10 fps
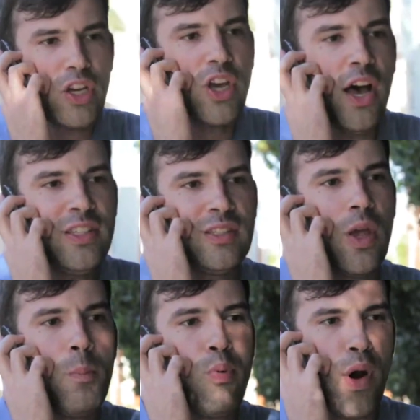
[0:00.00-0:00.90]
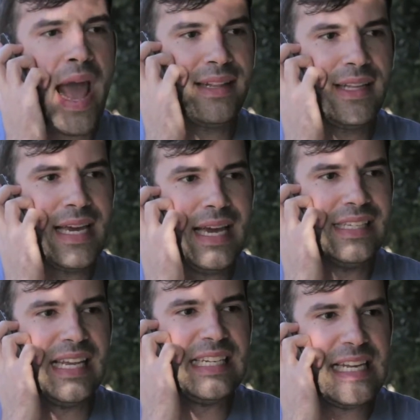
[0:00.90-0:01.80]
Gus Bradley
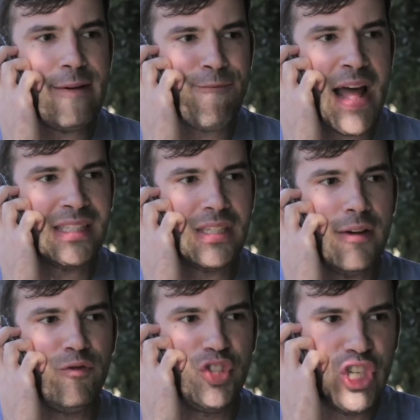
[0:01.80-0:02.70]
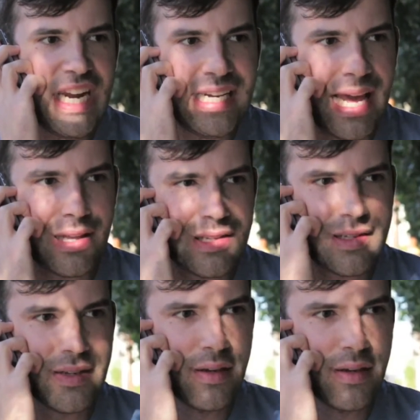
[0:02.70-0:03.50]
is a defensive genius.